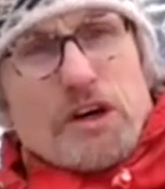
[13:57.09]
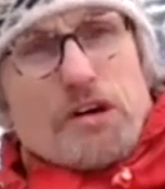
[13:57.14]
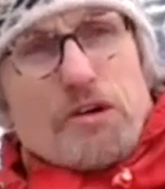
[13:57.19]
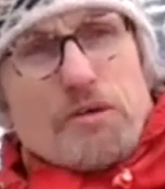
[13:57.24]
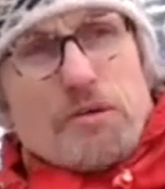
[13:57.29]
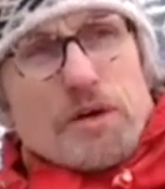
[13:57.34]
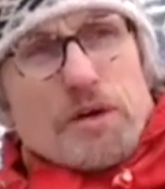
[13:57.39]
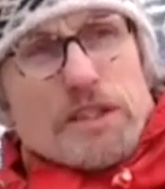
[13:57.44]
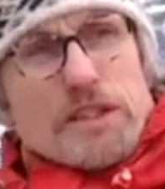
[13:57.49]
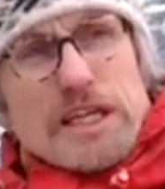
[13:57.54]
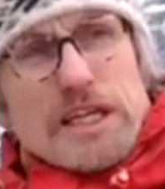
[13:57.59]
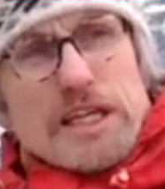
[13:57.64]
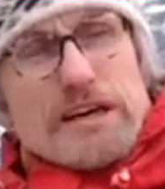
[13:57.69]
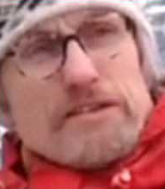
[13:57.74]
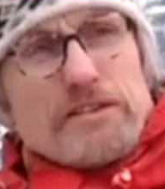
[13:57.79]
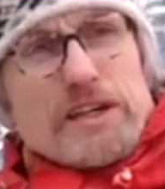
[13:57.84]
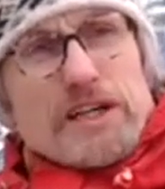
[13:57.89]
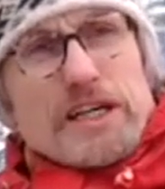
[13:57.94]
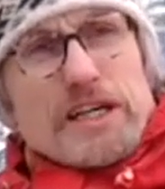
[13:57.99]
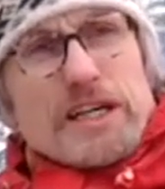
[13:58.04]

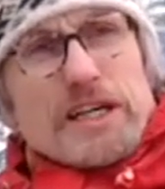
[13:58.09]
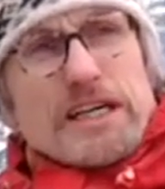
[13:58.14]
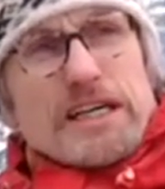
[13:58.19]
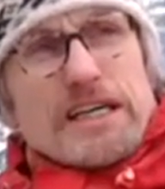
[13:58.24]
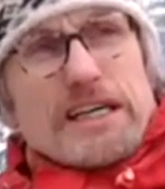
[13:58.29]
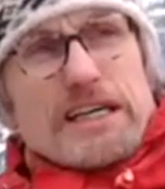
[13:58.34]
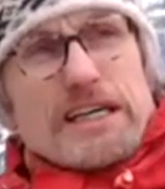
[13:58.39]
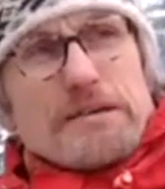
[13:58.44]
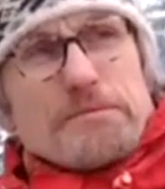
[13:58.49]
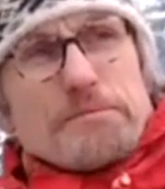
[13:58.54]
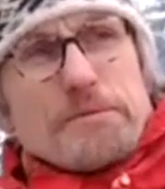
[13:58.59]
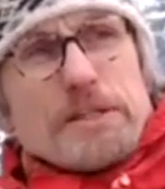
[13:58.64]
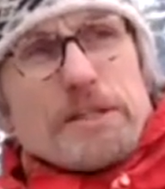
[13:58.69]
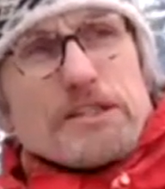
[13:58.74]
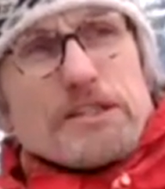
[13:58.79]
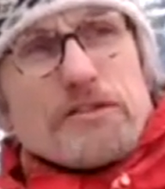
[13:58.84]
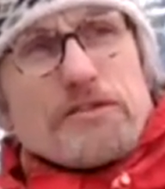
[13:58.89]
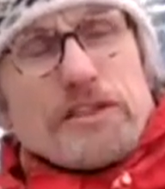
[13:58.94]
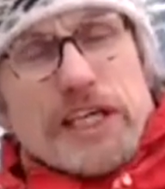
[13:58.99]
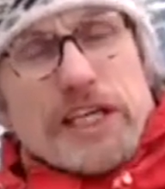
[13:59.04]
whatever
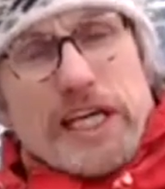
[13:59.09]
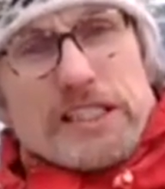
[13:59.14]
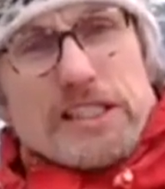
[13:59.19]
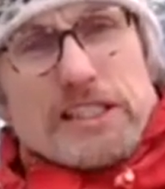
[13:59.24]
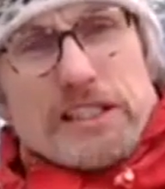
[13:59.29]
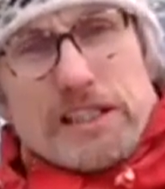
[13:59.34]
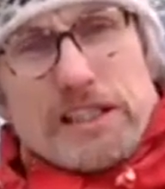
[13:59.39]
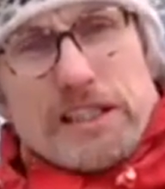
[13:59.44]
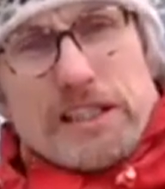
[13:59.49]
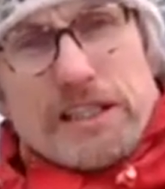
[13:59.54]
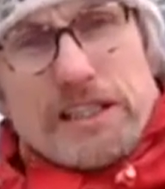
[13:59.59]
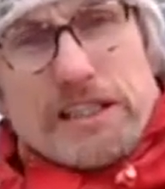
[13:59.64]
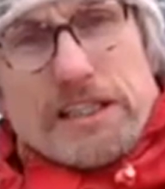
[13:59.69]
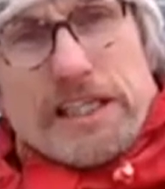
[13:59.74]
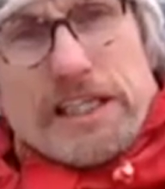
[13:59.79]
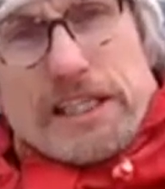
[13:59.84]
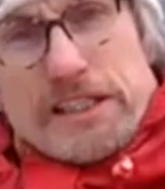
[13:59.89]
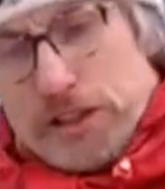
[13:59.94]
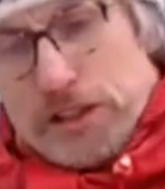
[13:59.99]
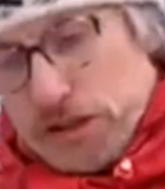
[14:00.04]
piece of nature
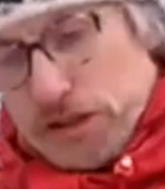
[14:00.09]
that